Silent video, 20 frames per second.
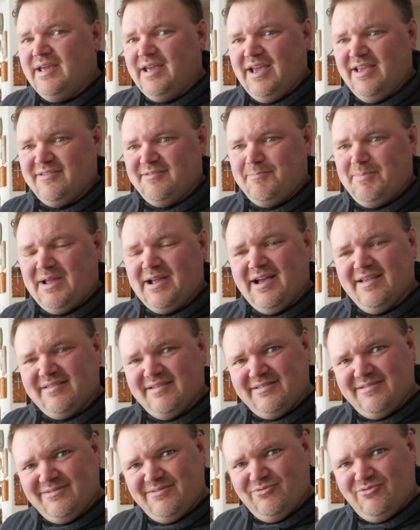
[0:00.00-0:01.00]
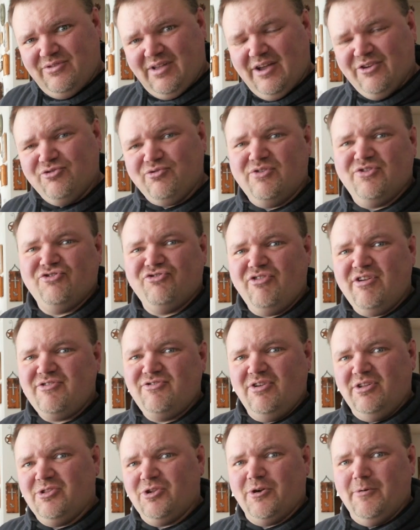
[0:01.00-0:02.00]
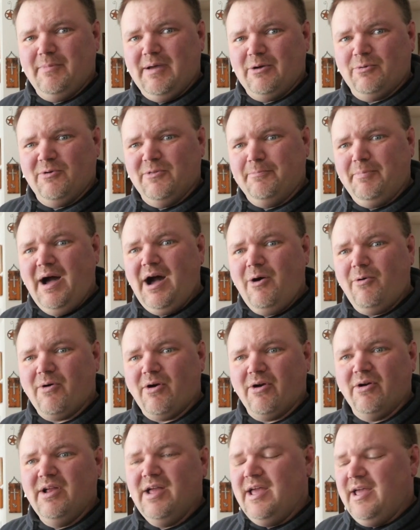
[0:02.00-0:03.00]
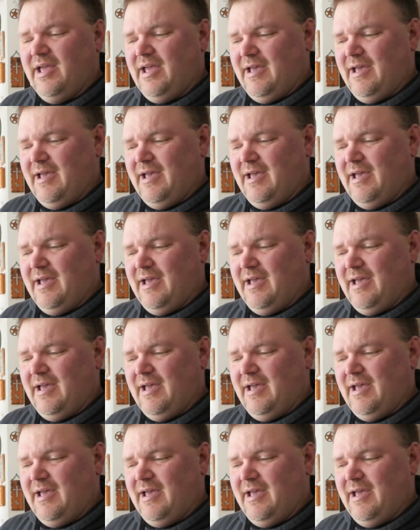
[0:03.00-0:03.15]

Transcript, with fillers: is because it does restrict you a little bit with power.